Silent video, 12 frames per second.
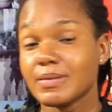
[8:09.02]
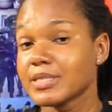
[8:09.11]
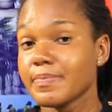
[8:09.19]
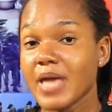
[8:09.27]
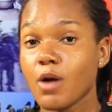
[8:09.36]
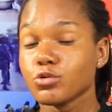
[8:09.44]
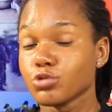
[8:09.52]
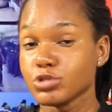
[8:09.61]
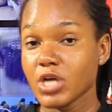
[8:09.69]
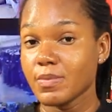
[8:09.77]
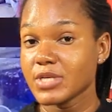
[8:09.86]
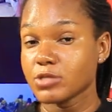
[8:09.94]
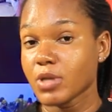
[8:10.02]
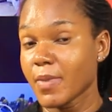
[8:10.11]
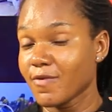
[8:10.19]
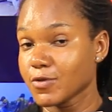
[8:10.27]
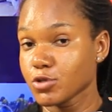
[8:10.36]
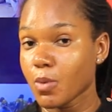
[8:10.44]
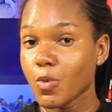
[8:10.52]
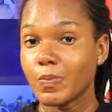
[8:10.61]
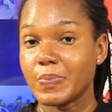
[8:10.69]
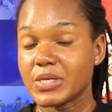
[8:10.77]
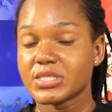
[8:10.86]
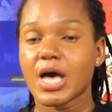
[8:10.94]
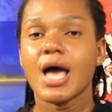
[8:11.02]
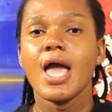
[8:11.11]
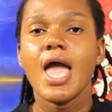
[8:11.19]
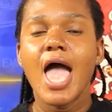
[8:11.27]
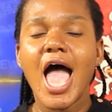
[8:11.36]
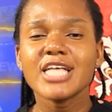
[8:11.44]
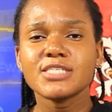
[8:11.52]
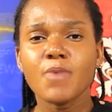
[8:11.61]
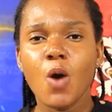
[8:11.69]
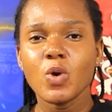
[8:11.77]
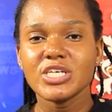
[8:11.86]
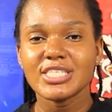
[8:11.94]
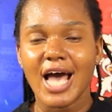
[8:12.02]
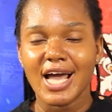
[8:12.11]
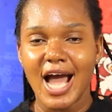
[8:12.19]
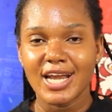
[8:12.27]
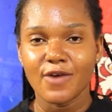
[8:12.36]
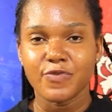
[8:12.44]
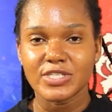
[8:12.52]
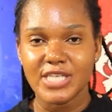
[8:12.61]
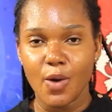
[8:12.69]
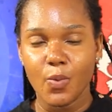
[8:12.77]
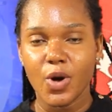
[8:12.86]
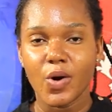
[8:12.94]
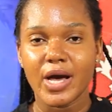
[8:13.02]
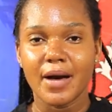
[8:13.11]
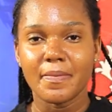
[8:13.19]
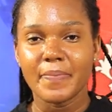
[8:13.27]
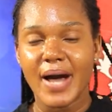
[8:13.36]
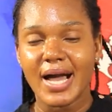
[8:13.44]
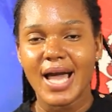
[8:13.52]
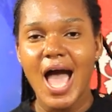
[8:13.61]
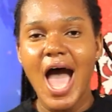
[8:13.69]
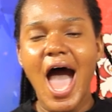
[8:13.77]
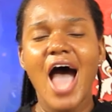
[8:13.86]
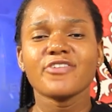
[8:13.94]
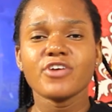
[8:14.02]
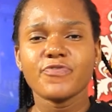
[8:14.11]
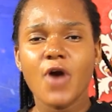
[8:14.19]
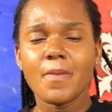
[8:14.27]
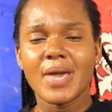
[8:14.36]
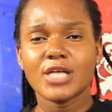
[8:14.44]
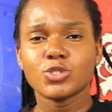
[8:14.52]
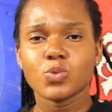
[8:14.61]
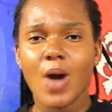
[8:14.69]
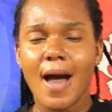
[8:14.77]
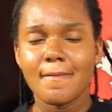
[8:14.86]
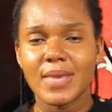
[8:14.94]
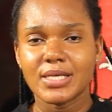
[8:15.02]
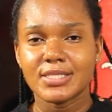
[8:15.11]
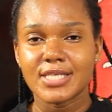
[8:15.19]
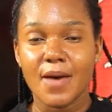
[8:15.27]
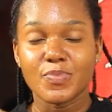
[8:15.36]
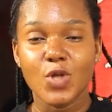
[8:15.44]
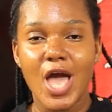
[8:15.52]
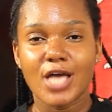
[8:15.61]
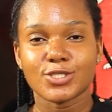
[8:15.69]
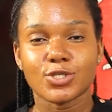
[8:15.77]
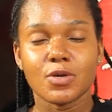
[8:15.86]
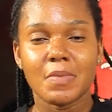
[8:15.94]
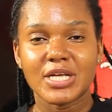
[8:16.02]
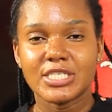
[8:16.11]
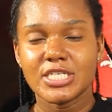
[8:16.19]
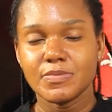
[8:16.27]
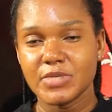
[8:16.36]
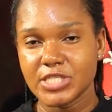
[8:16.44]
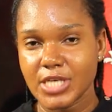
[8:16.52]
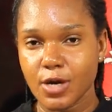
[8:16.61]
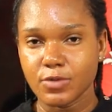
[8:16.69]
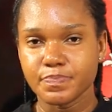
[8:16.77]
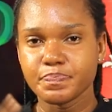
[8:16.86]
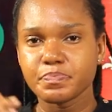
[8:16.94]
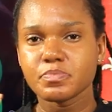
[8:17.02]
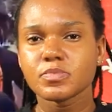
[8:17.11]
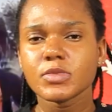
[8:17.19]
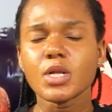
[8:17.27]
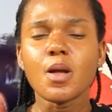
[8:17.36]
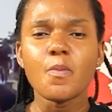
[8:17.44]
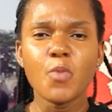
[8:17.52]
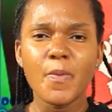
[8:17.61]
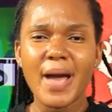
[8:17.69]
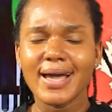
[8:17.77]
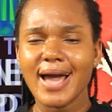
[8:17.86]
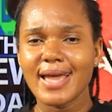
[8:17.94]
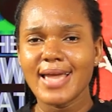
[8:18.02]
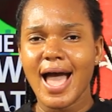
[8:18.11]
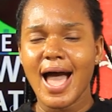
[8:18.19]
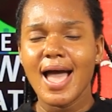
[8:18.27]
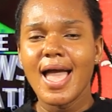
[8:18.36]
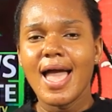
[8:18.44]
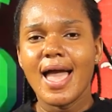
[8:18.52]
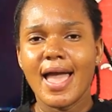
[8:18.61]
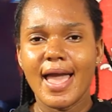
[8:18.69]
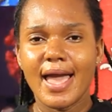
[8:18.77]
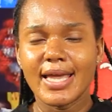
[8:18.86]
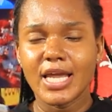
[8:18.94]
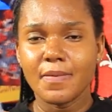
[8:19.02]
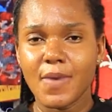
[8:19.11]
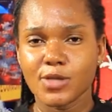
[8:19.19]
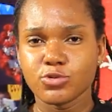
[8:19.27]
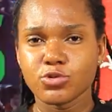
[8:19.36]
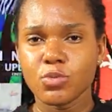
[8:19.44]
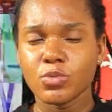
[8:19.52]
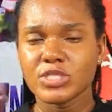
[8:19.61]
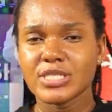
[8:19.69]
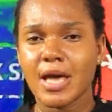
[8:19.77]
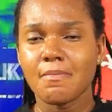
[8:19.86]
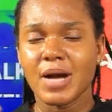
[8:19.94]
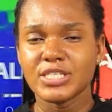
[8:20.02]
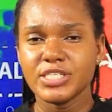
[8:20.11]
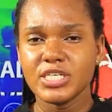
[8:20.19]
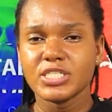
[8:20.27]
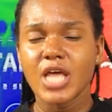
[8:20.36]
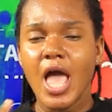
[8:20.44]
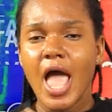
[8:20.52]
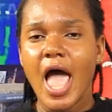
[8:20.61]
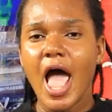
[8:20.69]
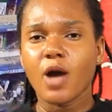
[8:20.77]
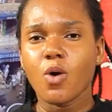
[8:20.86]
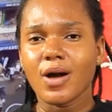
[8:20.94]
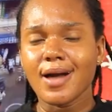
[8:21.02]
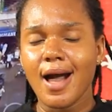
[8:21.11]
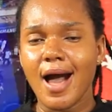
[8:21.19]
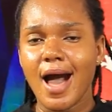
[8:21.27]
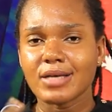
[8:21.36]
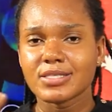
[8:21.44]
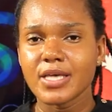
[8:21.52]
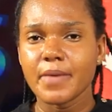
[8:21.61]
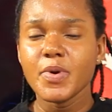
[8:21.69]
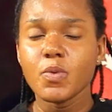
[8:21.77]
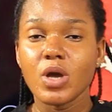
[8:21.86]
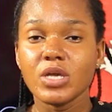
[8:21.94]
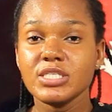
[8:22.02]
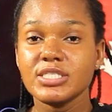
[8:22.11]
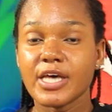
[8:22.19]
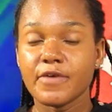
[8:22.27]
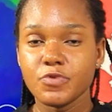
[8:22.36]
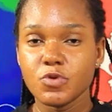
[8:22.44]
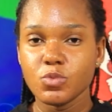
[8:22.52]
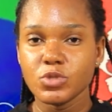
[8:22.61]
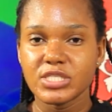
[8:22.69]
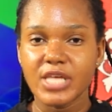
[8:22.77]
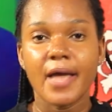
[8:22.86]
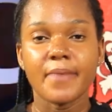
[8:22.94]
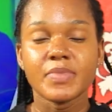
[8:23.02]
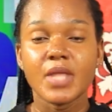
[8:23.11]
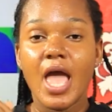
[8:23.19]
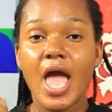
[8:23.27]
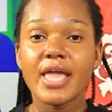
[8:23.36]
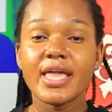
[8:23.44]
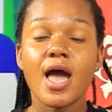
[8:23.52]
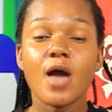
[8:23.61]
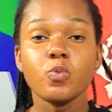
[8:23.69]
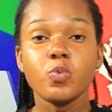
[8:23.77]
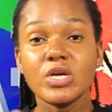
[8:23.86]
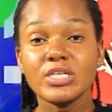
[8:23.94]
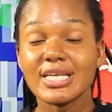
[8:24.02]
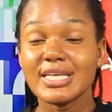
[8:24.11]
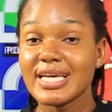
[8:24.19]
as a beer or social media, so I'm not for some pesa. It's Moesha Ghana for said welcome back. As you for me to what may sell no as no Majid Michel. Mobekaya, yet the best song was said Majid, Echo can't assemble with interview, who said, a year weed